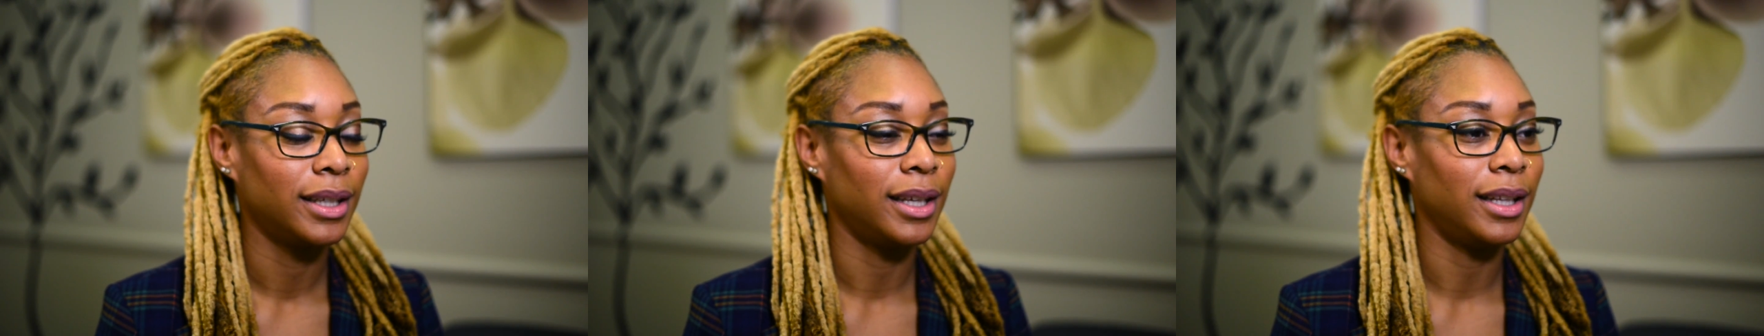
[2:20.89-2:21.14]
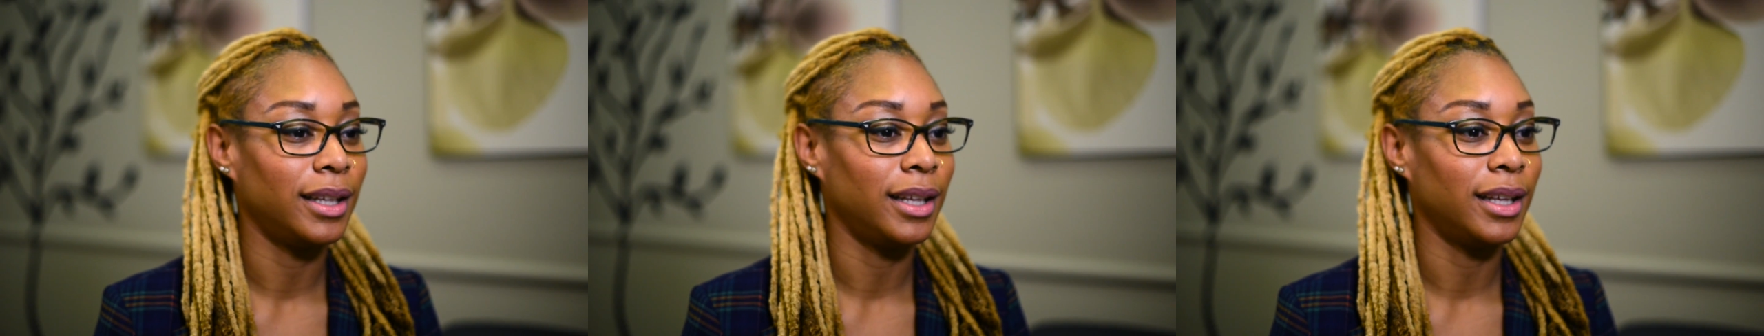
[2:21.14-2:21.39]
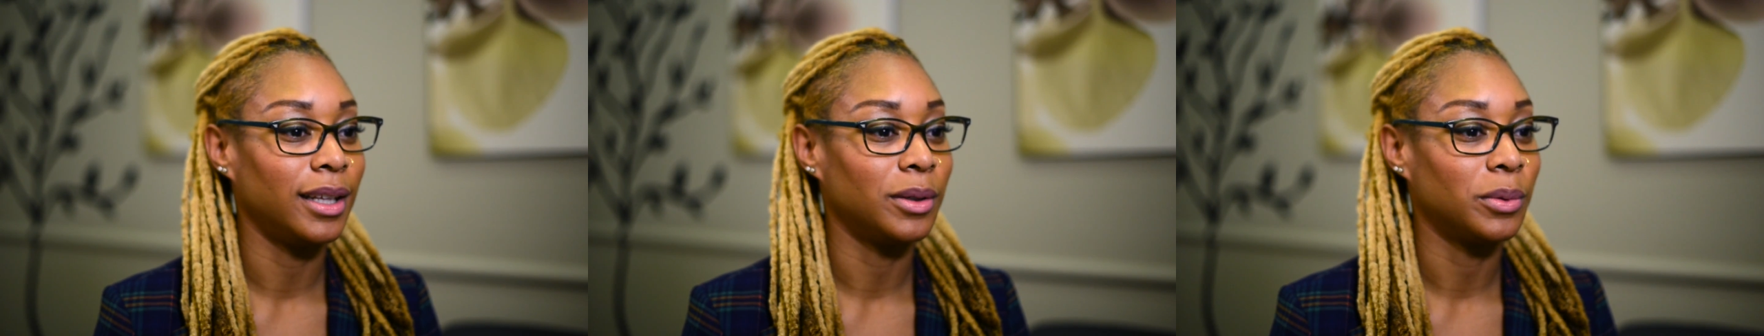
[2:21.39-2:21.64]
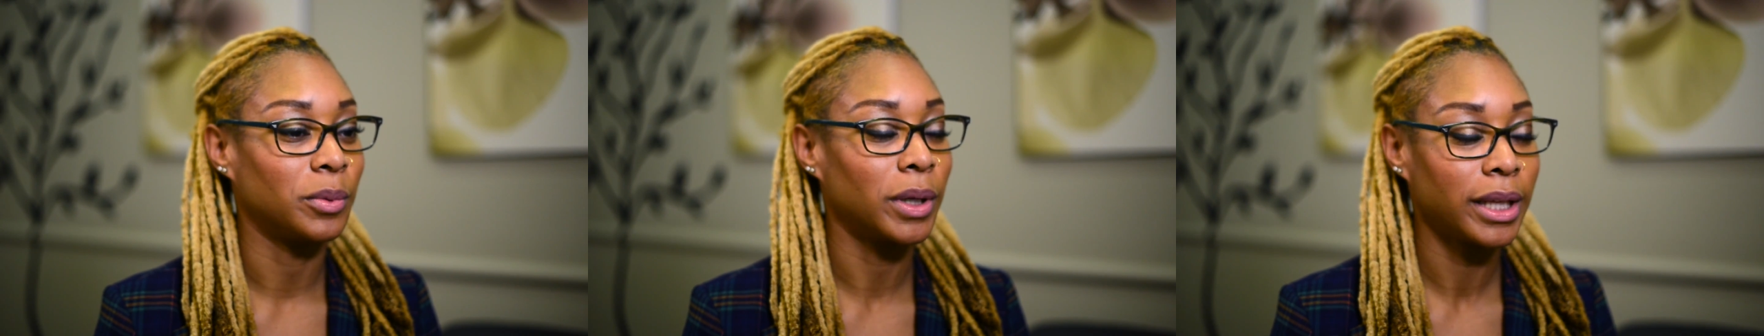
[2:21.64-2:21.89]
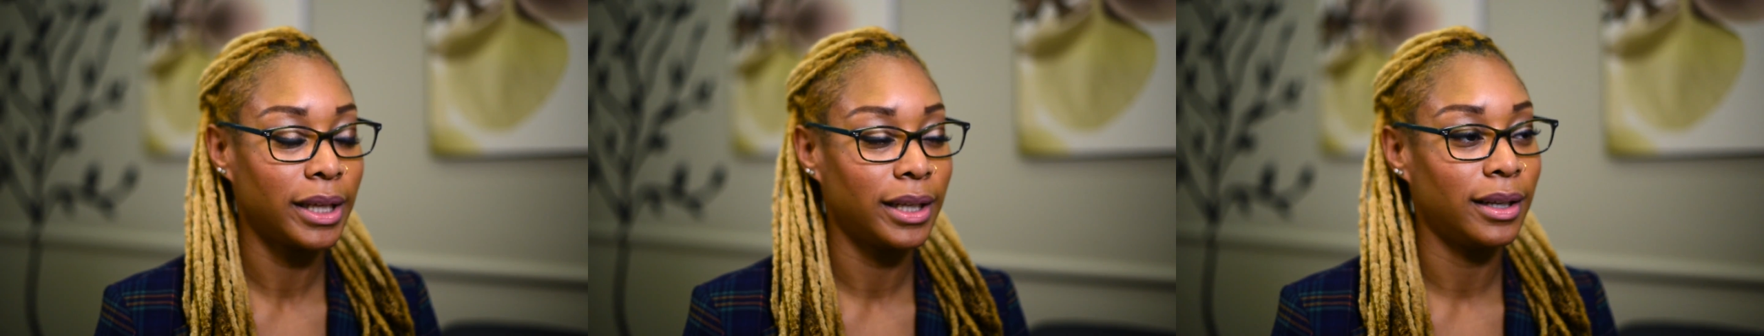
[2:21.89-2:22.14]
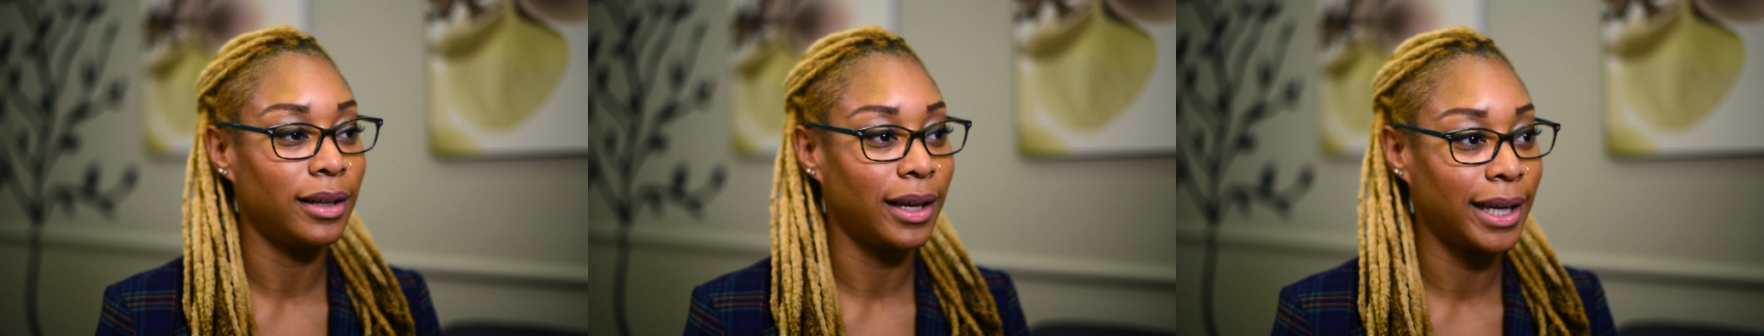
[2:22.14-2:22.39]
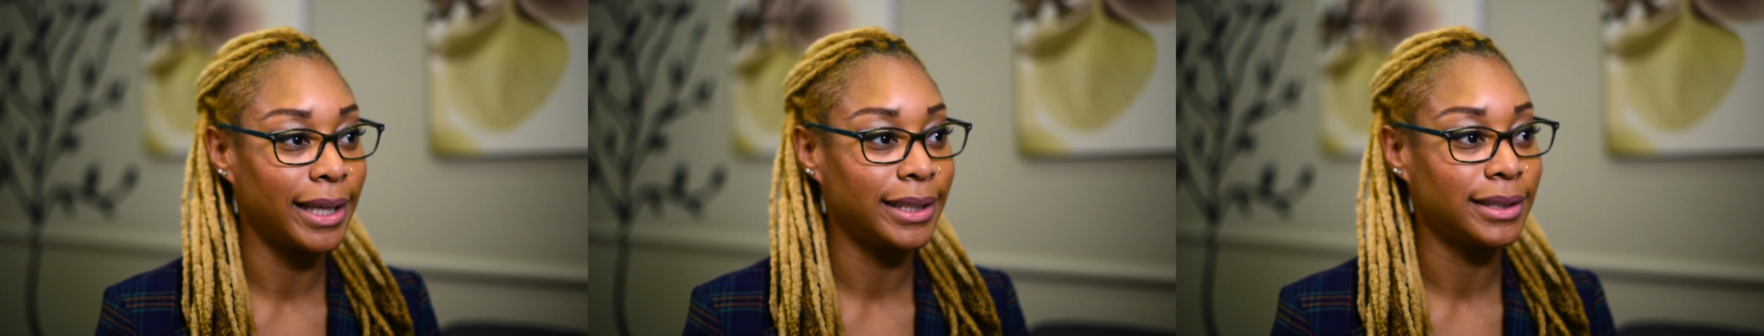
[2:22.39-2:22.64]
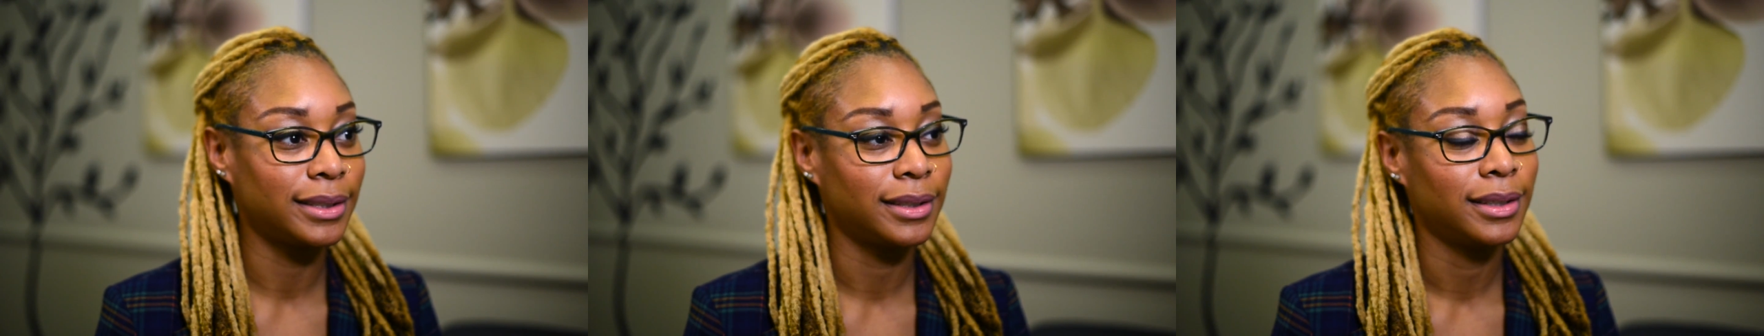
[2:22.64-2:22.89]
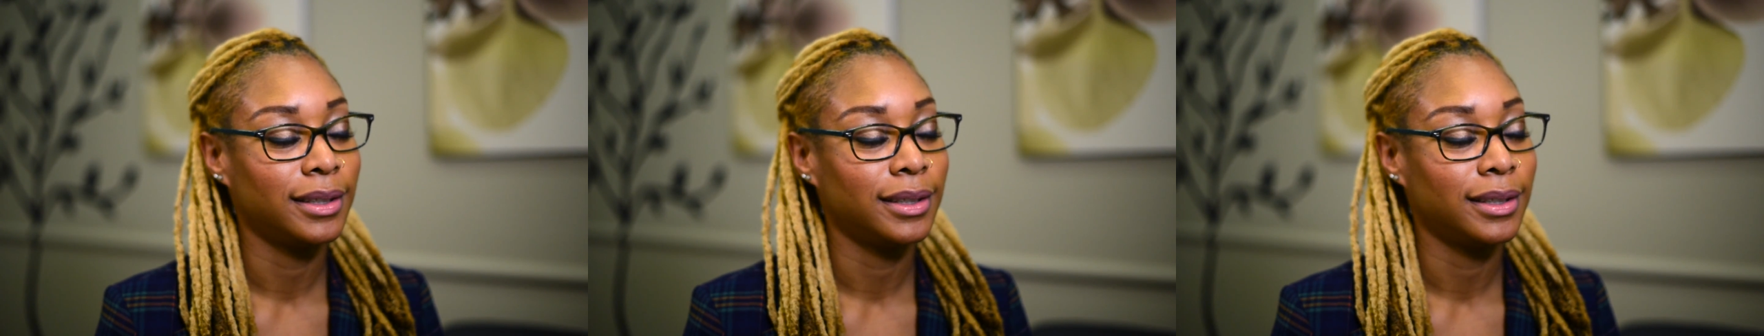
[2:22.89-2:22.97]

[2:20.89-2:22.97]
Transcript: and then working at night.